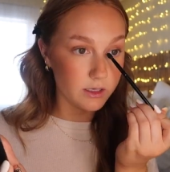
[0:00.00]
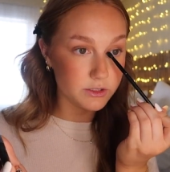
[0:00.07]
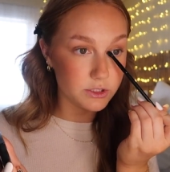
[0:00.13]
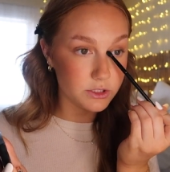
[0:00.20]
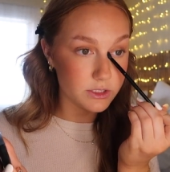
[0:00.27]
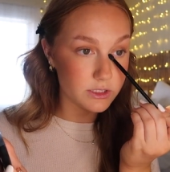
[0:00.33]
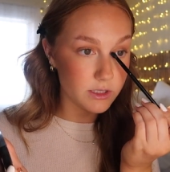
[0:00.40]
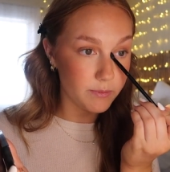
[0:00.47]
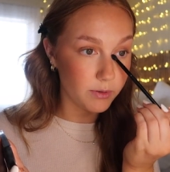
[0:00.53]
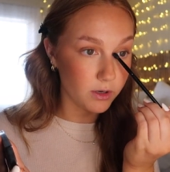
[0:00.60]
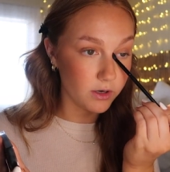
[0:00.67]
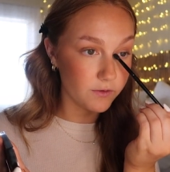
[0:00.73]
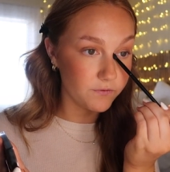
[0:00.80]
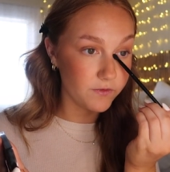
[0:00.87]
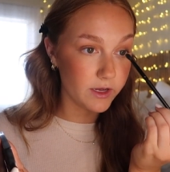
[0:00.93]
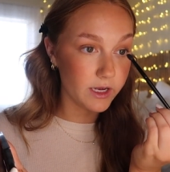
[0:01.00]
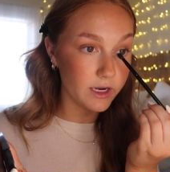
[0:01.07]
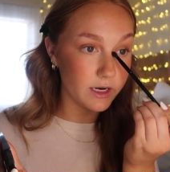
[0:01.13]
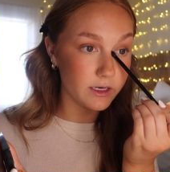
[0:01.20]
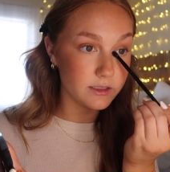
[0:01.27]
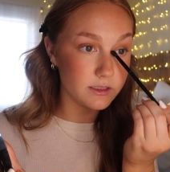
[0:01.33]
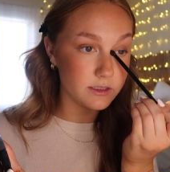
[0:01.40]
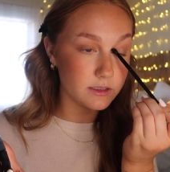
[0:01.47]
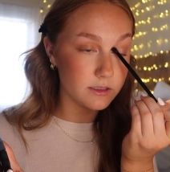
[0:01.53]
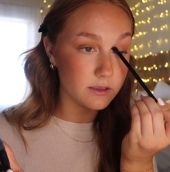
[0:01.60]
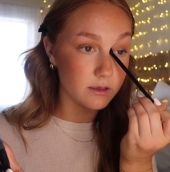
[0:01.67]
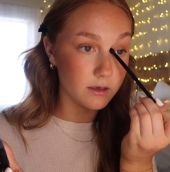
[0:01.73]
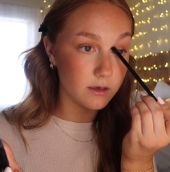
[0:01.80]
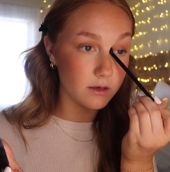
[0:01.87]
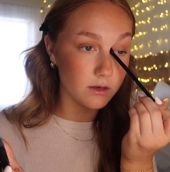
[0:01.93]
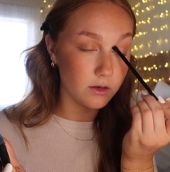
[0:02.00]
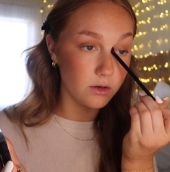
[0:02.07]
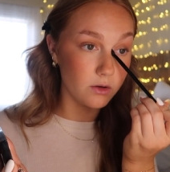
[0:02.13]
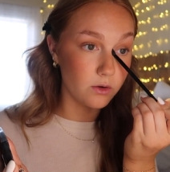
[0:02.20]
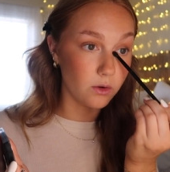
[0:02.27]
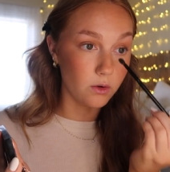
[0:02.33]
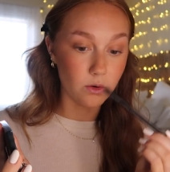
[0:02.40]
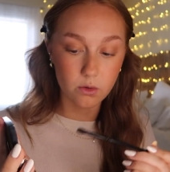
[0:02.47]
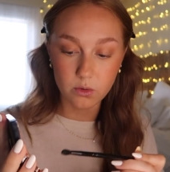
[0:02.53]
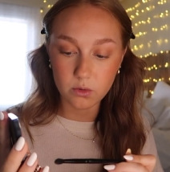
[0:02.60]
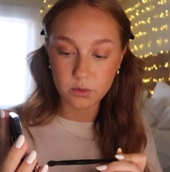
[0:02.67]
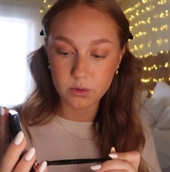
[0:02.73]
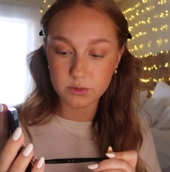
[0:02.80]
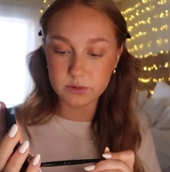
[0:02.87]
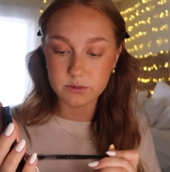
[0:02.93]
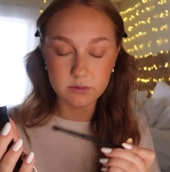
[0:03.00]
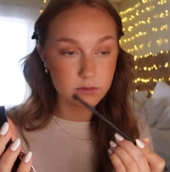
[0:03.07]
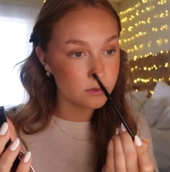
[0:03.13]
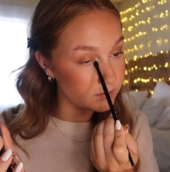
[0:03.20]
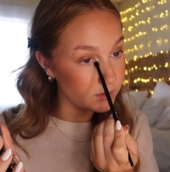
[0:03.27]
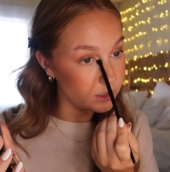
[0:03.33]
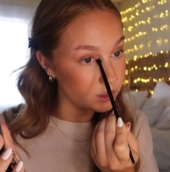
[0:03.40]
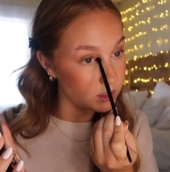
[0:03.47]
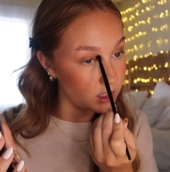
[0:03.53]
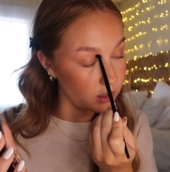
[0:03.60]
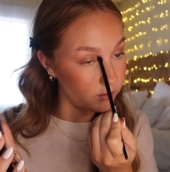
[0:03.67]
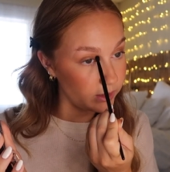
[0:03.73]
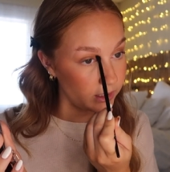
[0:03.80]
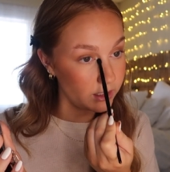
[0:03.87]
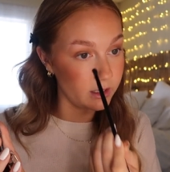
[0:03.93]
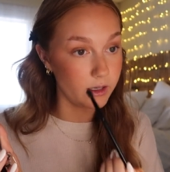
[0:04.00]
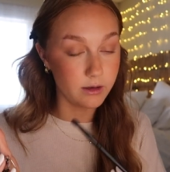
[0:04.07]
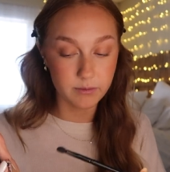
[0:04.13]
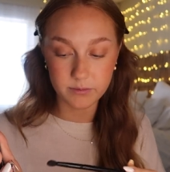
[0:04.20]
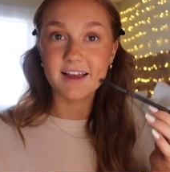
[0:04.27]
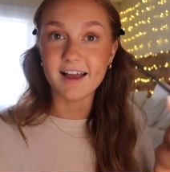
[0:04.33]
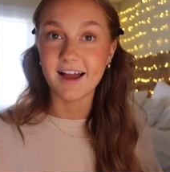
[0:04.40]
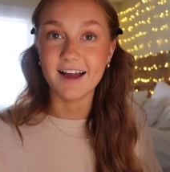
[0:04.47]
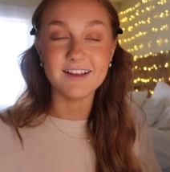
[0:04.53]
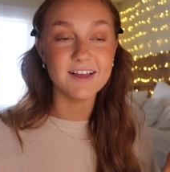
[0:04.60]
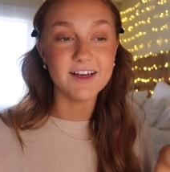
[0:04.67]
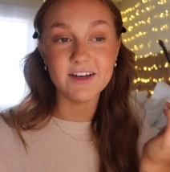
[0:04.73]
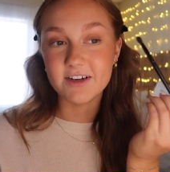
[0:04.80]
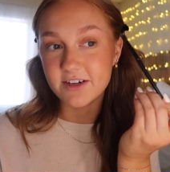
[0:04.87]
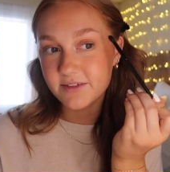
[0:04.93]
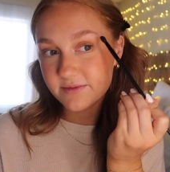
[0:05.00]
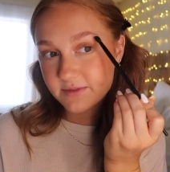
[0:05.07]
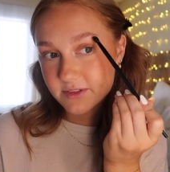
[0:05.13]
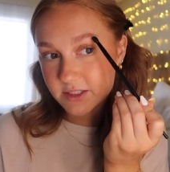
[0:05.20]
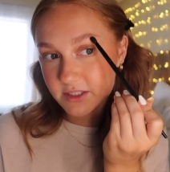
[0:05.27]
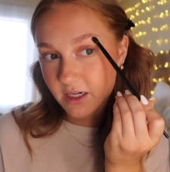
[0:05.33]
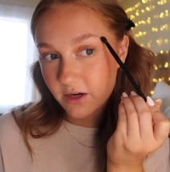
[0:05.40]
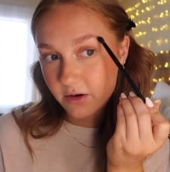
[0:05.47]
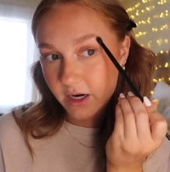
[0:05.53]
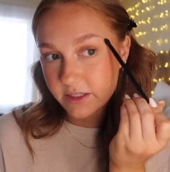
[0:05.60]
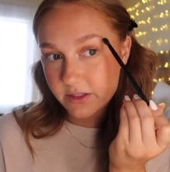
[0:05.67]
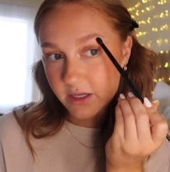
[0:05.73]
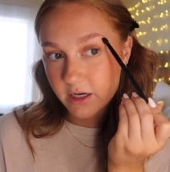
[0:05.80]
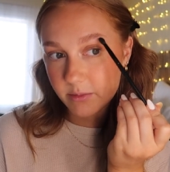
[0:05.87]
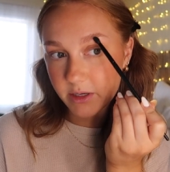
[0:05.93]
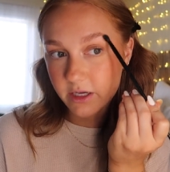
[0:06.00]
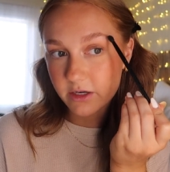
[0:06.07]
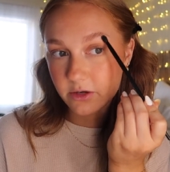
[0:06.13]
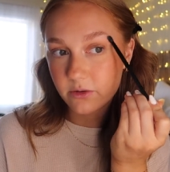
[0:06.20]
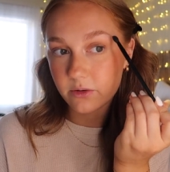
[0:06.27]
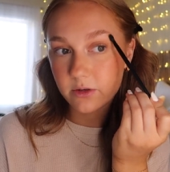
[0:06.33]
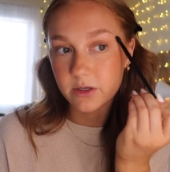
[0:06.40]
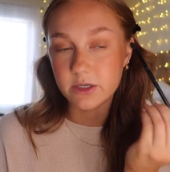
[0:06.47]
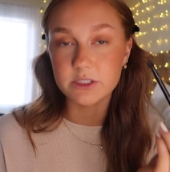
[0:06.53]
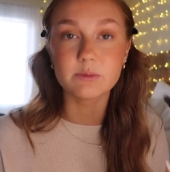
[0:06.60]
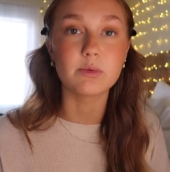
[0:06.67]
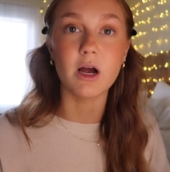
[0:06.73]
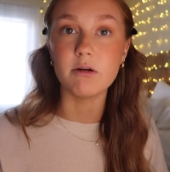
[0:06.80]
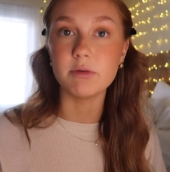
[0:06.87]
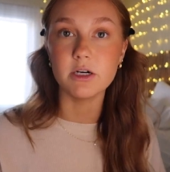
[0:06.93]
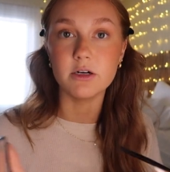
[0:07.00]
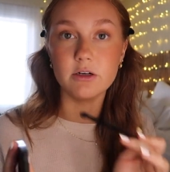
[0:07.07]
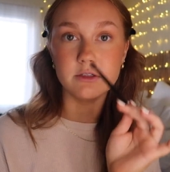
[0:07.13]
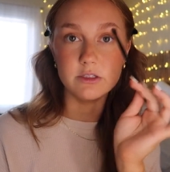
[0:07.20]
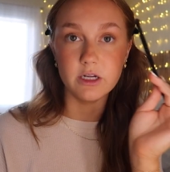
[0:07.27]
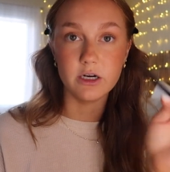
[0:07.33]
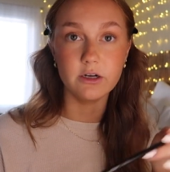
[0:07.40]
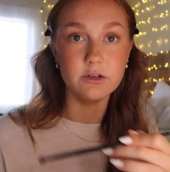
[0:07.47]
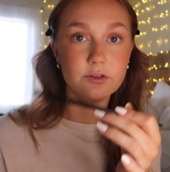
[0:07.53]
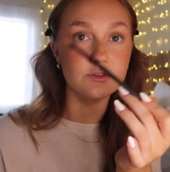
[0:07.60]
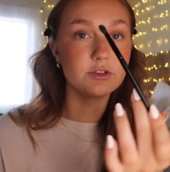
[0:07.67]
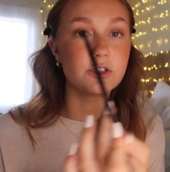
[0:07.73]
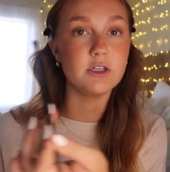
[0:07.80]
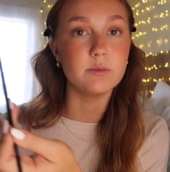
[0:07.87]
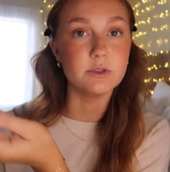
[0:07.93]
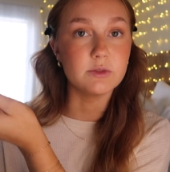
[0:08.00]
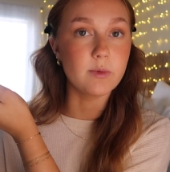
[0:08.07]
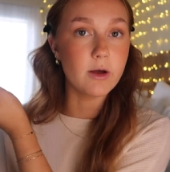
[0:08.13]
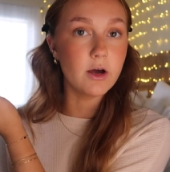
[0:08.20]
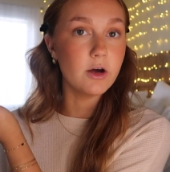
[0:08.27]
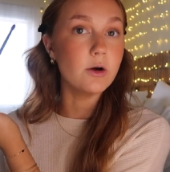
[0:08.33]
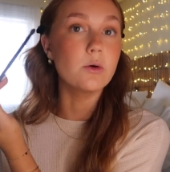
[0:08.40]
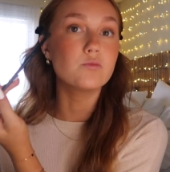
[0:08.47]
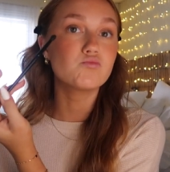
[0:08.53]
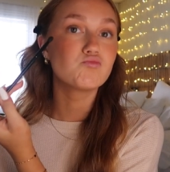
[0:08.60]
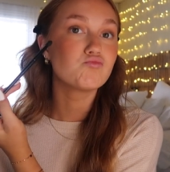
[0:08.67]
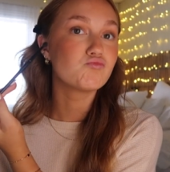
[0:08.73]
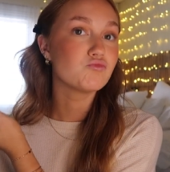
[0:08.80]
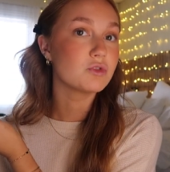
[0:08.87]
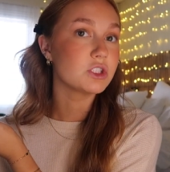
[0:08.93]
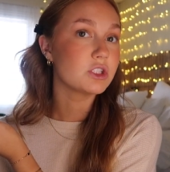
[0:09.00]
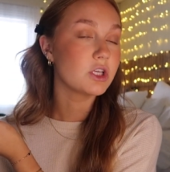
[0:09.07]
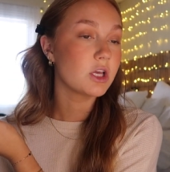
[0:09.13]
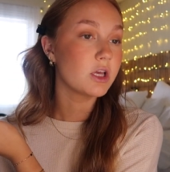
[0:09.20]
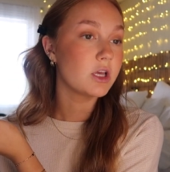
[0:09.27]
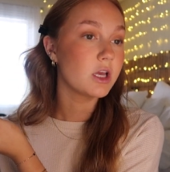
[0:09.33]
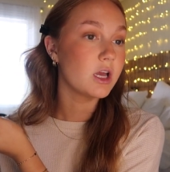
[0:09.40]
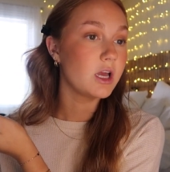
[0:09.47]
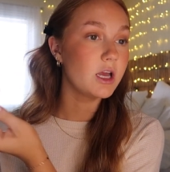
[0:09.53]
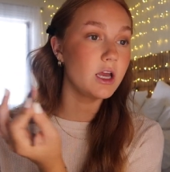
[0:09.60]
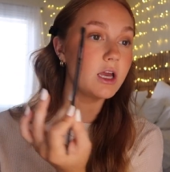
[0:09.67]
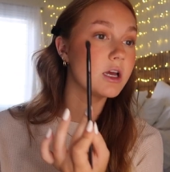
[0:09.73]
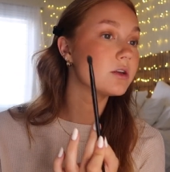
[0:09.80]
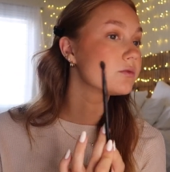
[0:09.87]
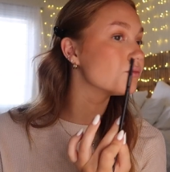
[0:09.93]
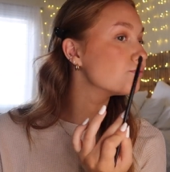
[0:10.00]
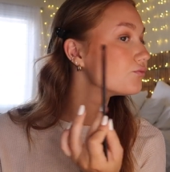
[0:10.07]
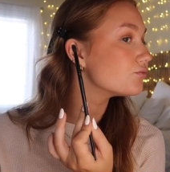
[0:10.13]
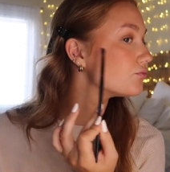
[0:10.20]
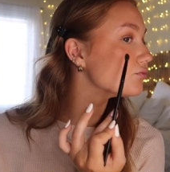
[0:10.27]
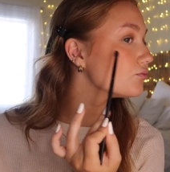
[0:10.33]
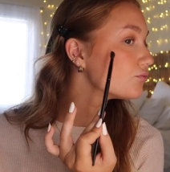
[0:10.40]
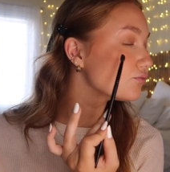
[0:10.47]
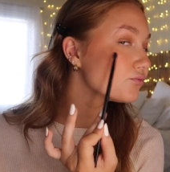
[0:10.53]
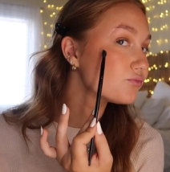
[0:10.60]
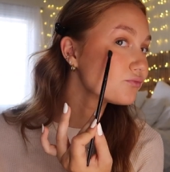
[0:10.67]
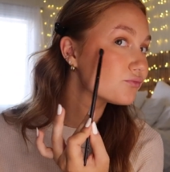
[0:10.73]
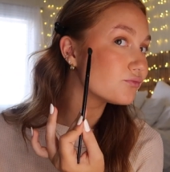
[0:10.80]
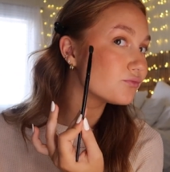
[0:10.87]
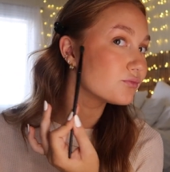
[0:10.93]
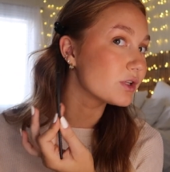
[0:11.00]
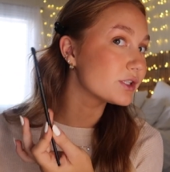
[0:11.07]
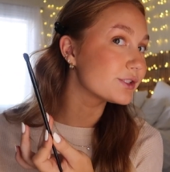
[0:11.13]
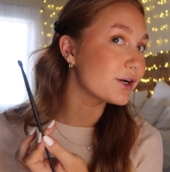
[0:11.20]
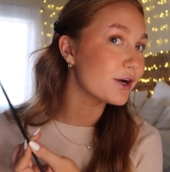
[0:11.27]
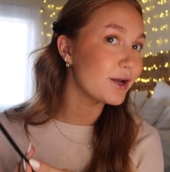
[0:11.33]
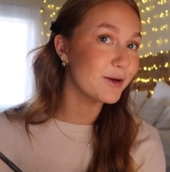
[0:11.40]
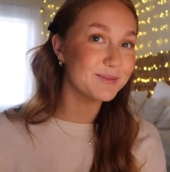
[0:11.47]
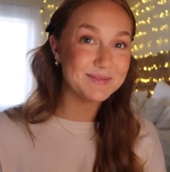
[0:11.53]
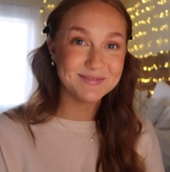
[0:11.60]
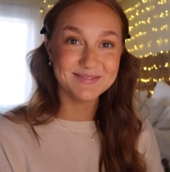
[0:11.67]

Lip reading: It's just the perfect gold glowy highlighter. So I do that on my inner corners, brow bone, nose, cupid's bow, and this area.